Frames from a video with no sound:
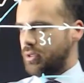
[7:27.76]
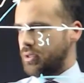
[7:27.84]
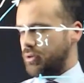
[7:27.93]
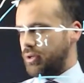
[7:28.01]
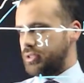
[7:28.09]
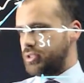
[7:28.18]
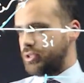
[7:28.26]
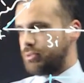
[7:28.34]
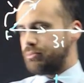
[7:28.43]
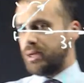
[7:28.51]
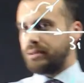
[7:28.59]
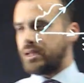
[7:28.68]
All right, so
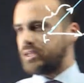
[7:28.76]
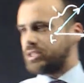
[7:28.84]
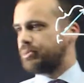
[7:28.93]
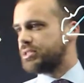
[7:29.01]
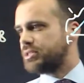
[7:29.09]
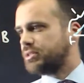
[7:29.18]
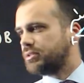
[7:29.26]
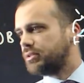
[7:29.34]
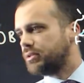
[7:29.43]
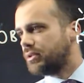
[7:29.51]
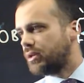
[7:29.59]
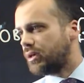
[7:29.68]
make that explicit.
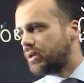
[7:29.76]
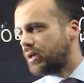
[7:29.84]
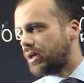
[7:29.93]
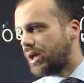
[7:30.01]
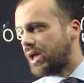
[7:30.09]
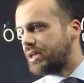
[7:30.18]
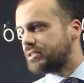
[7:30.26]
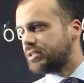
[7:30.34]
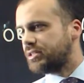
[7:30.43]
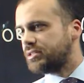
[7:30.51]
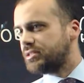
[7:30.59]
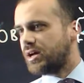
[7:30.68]
A is at
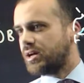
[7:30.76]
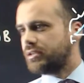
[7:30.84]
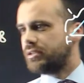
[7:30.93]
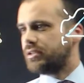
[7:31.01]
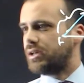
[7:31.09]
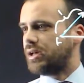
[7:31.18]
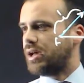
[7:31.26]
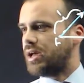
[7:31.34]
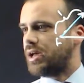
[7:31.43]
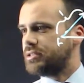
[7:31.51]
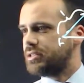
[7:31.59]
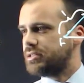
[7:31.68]
the start, A
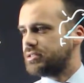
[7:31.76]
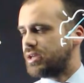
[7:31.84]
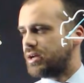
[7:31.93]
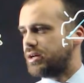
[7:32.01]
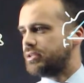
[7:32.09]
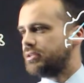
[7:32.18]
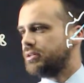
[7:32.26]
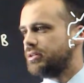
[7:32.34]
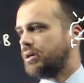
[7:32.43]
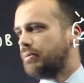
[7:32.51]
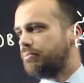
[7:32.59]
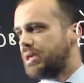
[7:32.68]
is at the start,
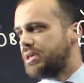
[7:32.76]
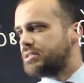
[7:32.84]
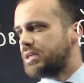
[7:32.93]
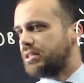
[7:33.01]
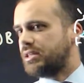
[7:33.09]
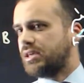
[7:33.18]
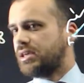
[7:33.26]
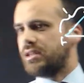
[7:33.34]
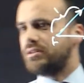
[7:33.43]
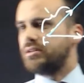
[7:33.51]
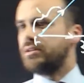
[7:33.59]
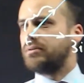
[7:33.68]
B is at the
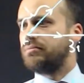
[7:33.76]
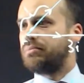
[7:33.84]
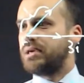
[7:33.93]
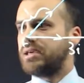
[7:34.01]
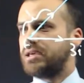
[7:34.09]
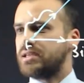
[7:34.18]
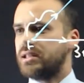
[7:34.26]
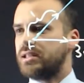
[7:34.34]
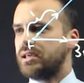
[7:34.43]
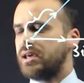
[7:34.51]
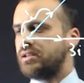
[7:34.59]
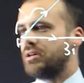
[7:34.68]
end, B is at
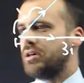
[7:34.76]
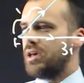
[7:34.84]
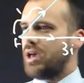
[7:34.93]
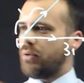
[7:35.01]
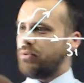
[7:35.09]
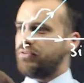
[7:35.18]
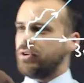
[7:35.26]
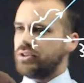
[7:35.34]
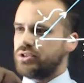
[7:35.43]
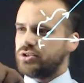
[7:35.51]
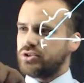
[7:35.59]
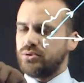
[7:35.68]
the end, and we've got
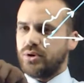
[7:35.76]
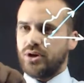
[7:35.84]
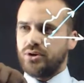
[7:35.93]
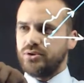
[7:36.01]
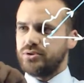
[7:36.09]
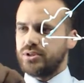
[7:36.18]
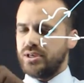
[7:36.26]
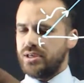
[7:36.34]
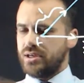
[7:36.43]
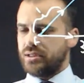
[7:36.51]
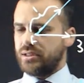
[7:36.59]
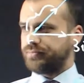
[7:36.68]
these two O's here.